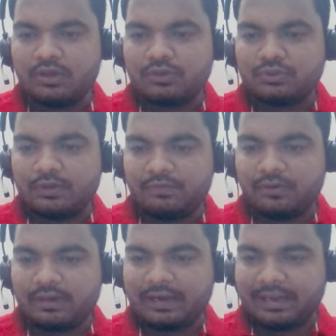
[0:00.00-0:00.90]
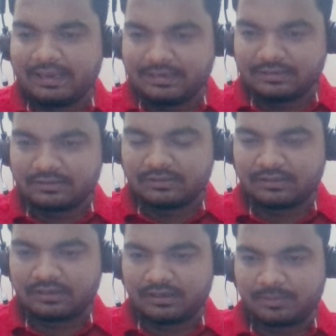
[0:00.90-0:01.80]
So if you create
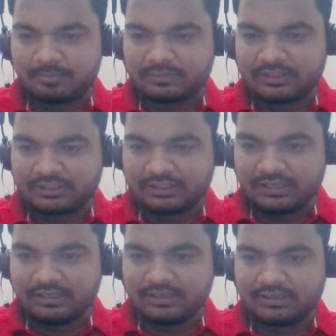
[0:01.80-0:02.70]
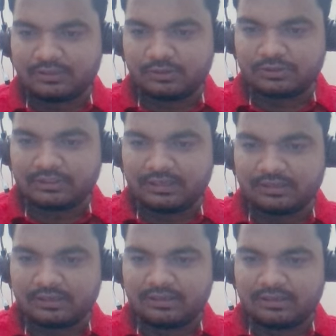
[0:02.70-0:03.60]
a string using
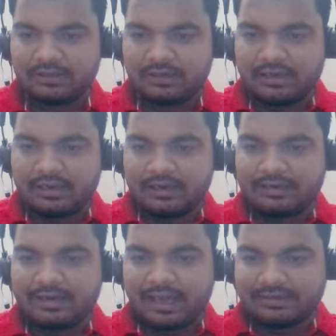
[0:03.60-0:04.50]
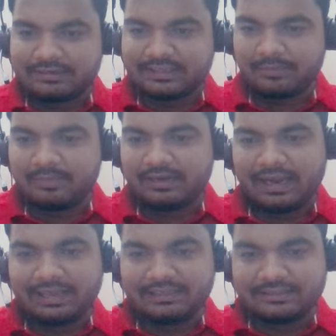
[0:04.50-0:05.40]
direct assignment
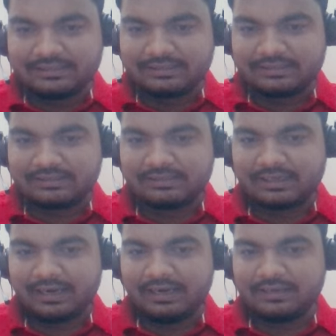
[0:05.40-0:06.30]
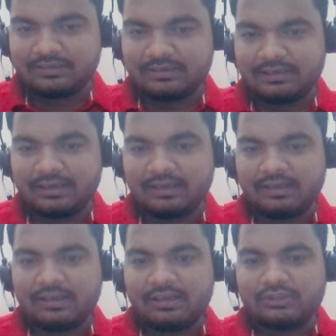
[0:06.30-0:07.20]
like this, right?
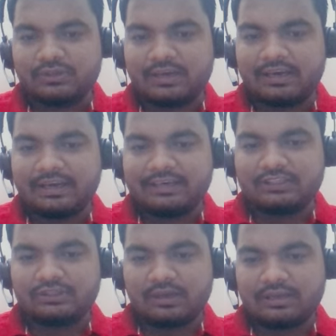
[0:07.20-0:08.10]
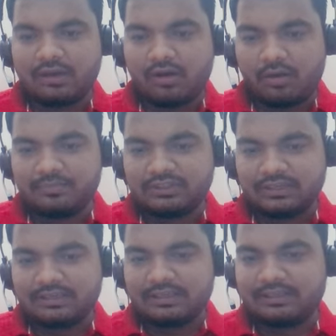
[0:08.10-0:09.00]
So creates
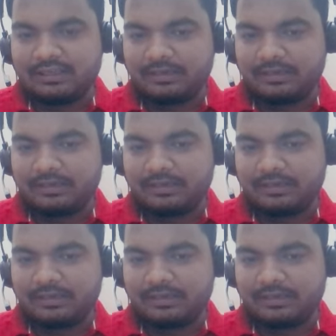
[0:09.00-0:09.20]
object in the